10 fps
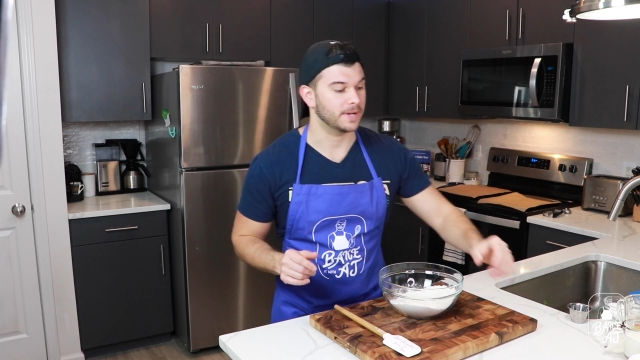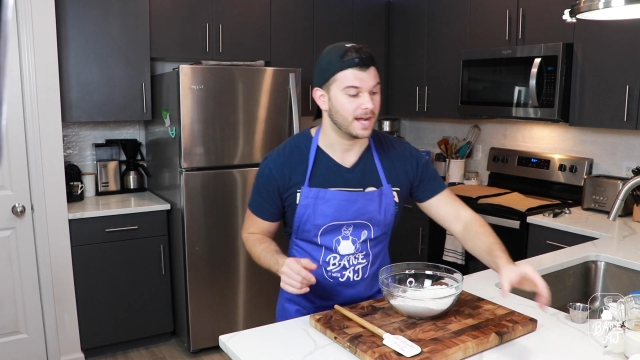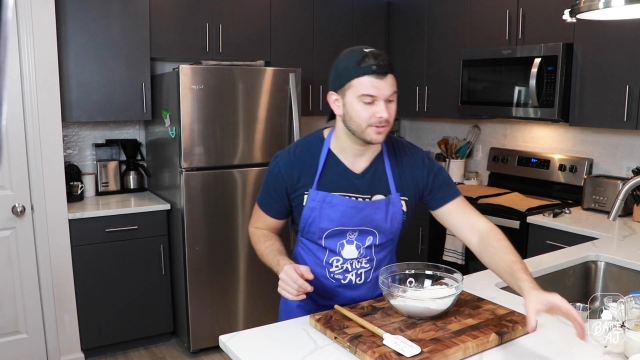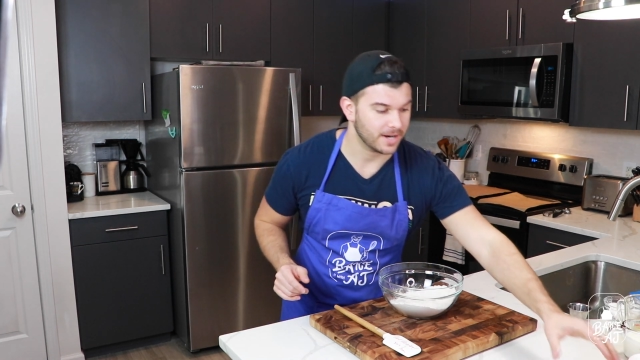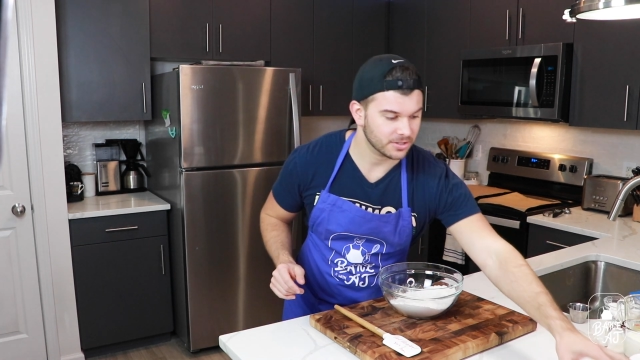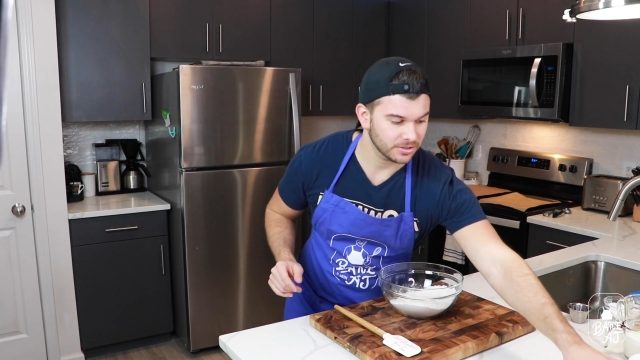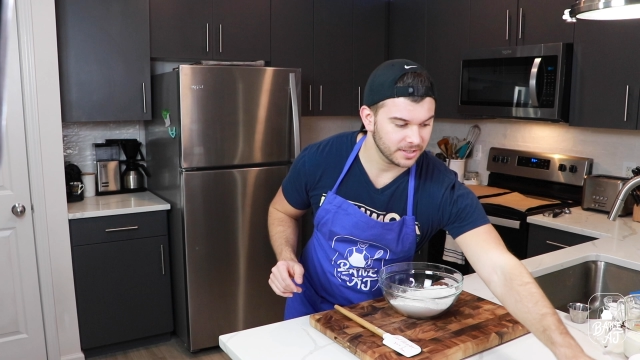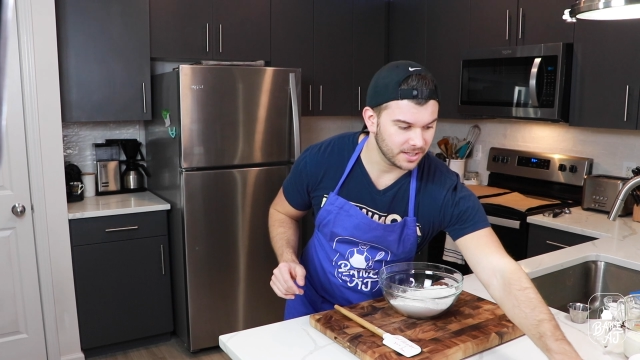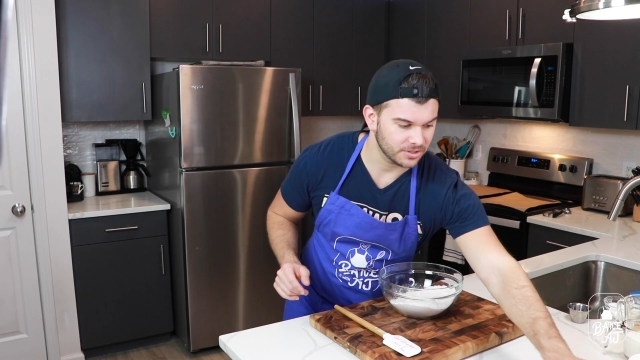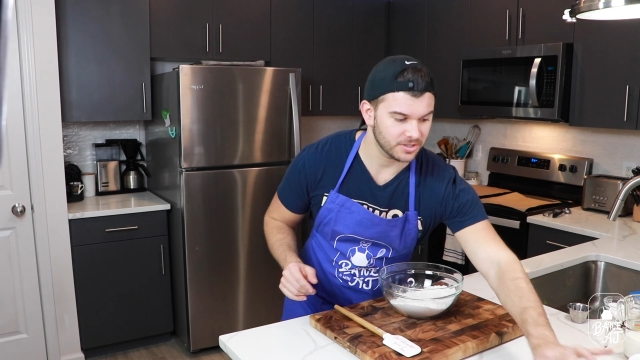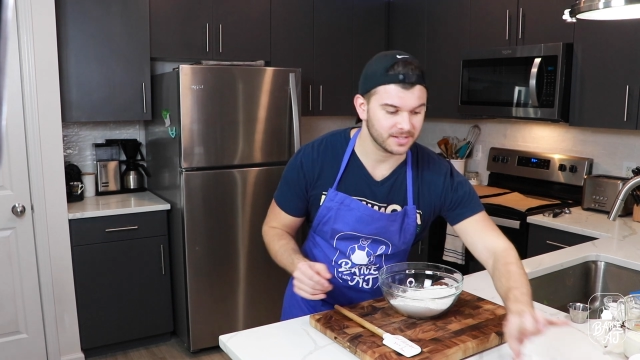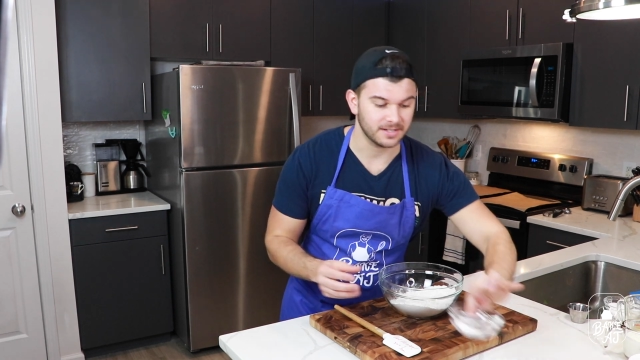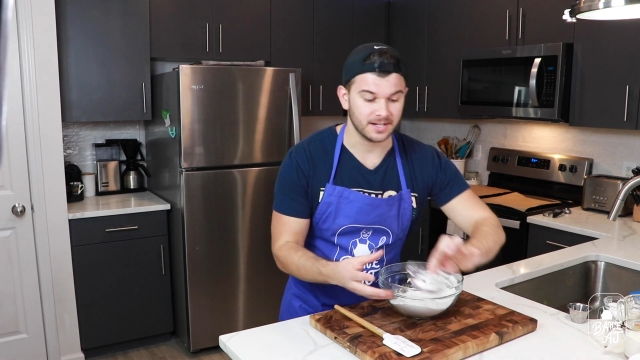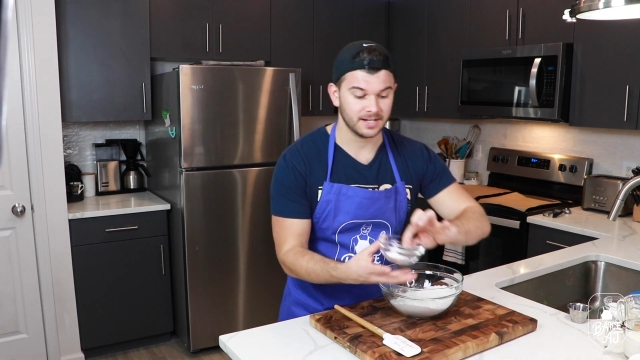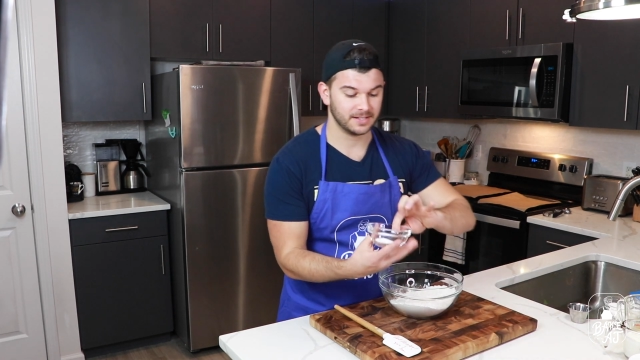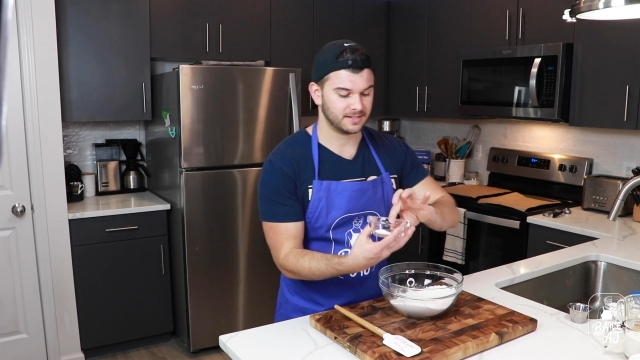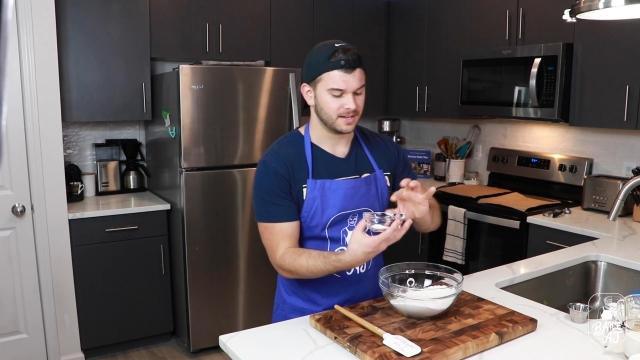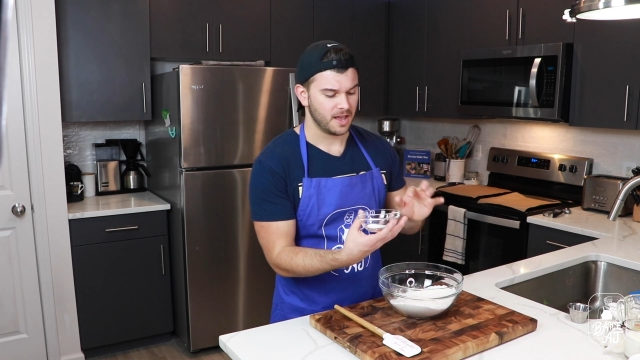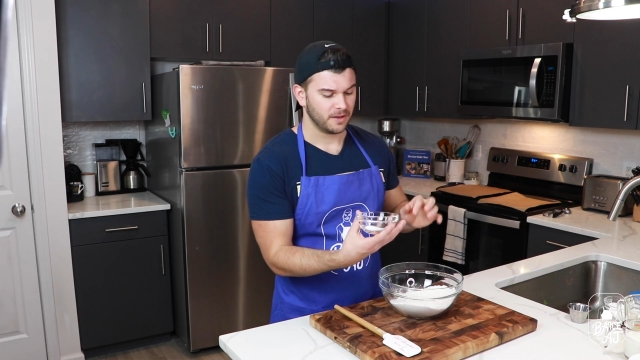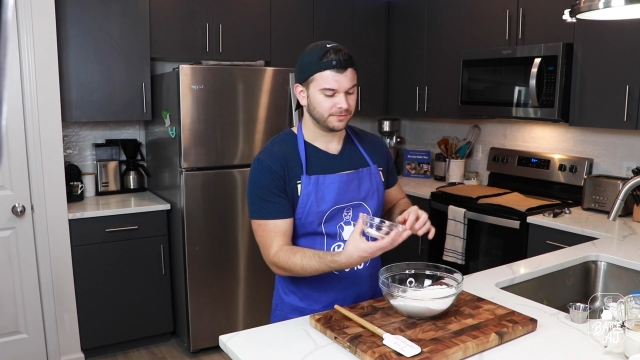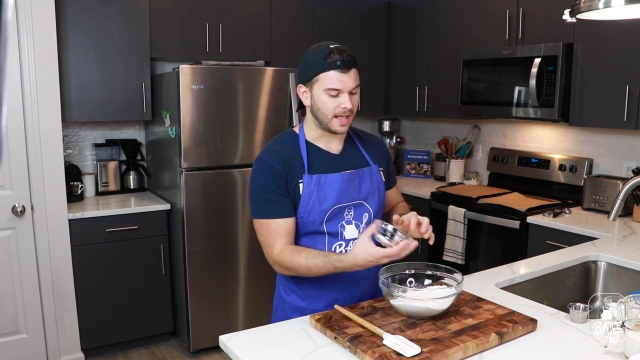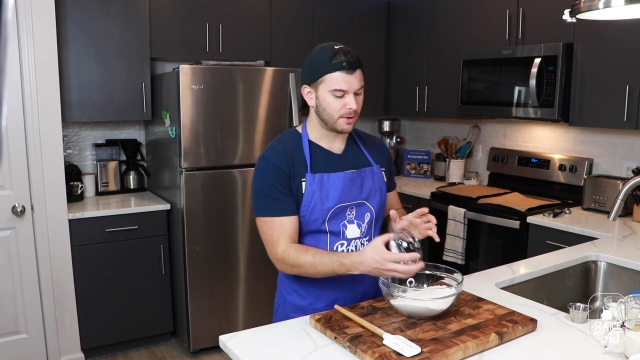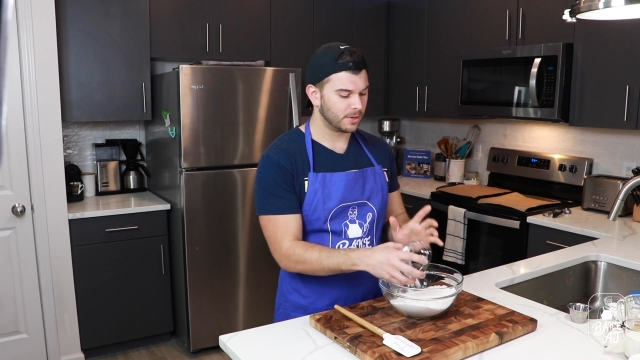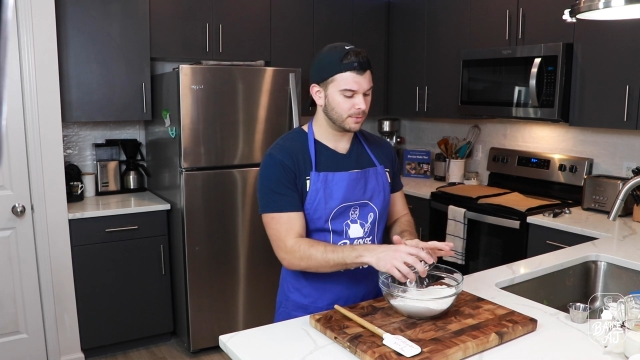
batter, actually. It just needs flour